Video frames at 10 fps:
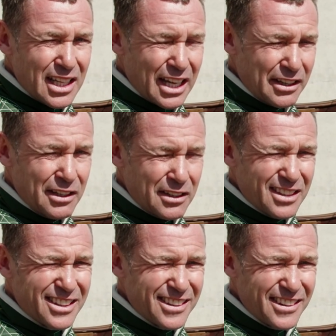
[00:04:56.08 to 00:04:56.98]
and then
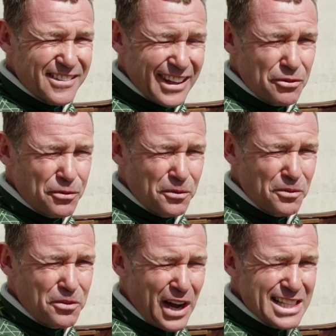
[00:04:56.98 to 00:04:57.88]
think
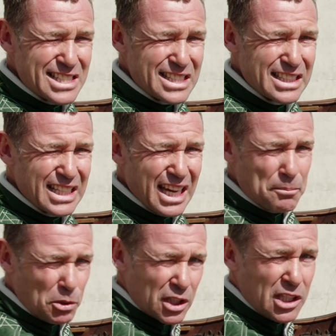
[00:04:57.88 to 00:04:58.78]
fast and
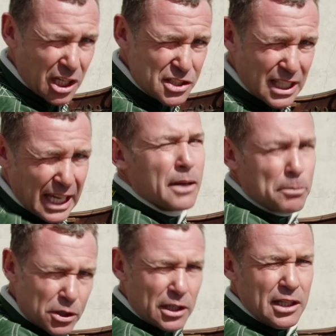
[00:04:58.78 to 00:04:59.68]
put the clutch again and
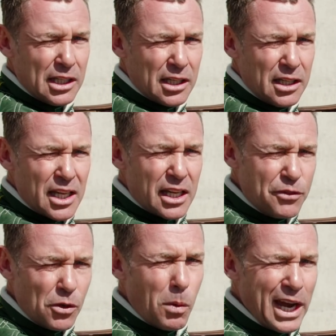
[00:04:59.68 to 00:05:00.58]
put it in gear. If
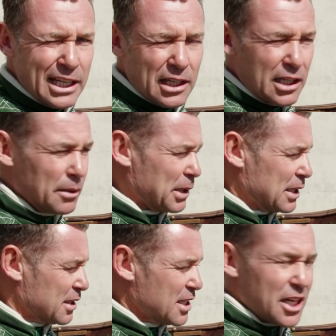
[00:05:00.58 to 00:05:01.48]
you wait a little bit,
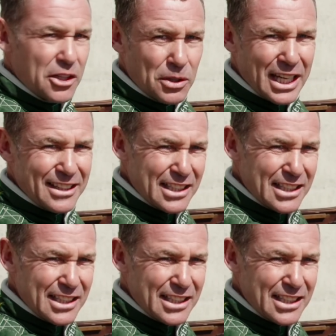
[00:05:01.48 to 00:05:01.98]
you get